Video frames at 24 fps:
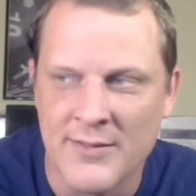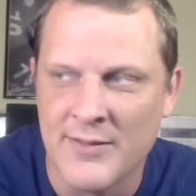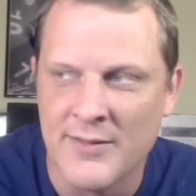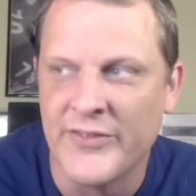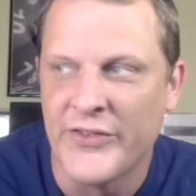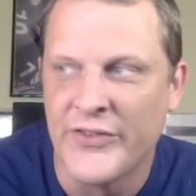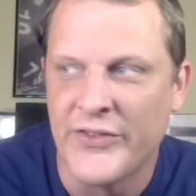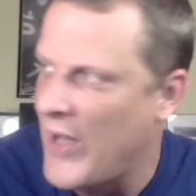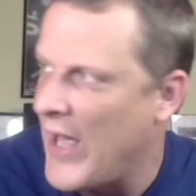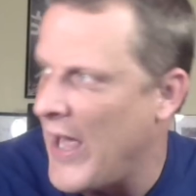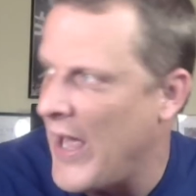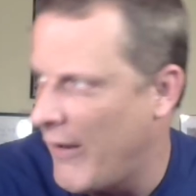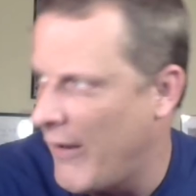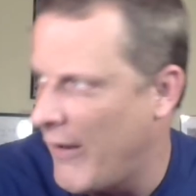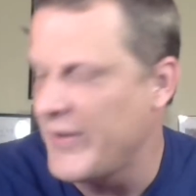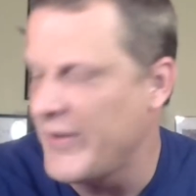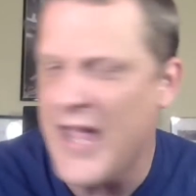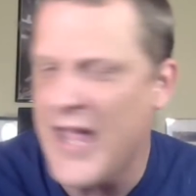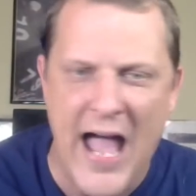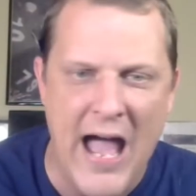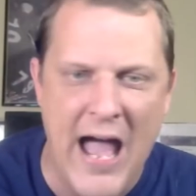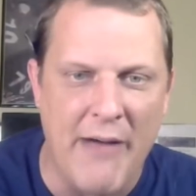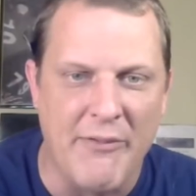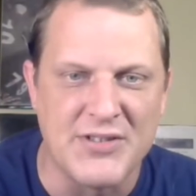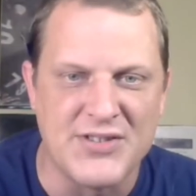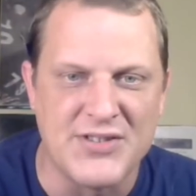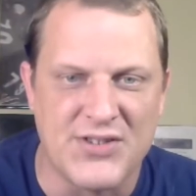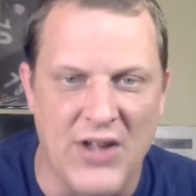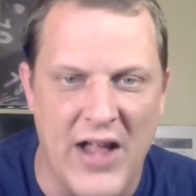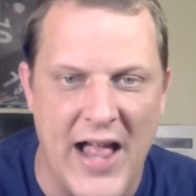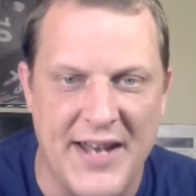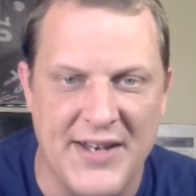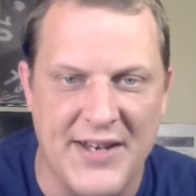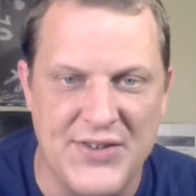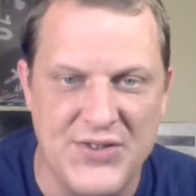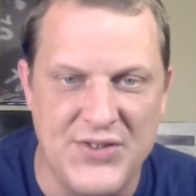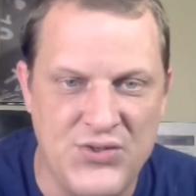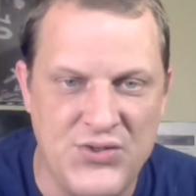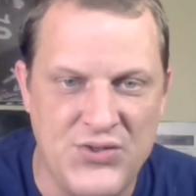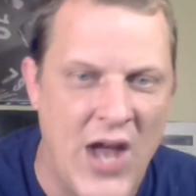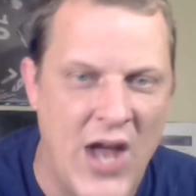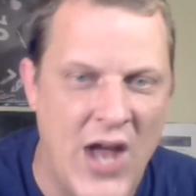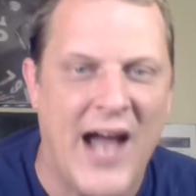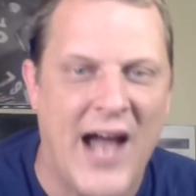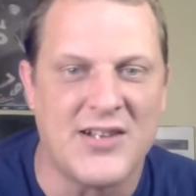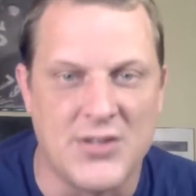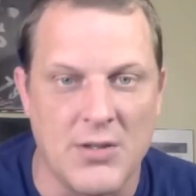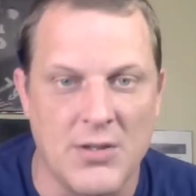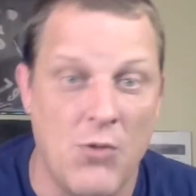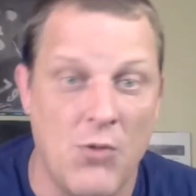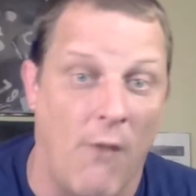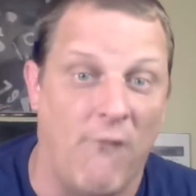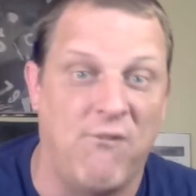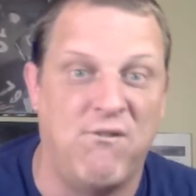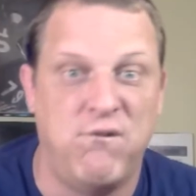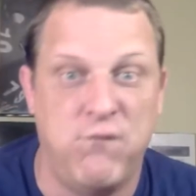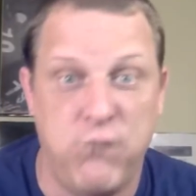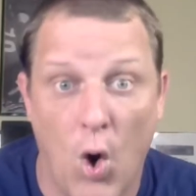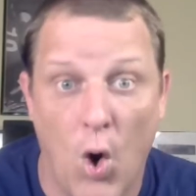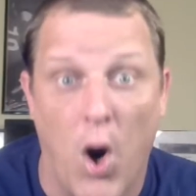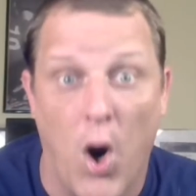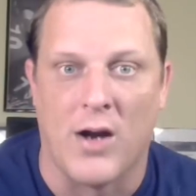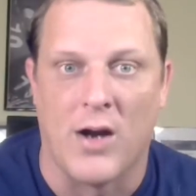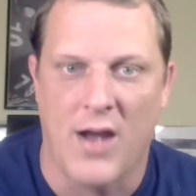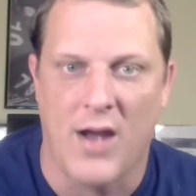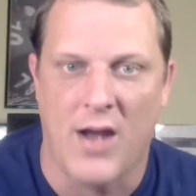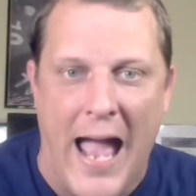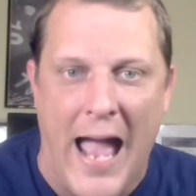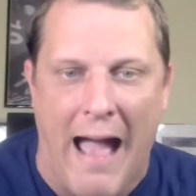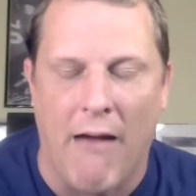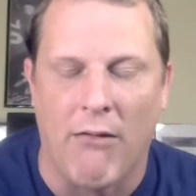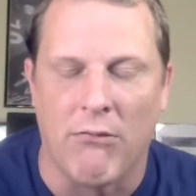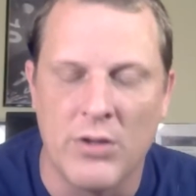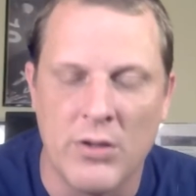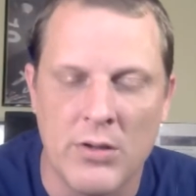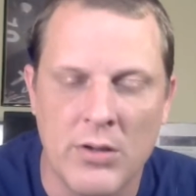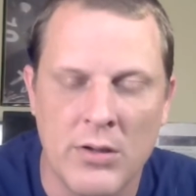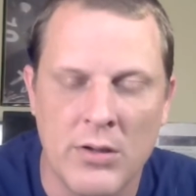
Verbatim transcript: So hell yeah, I was glad he knocked him the fuck out.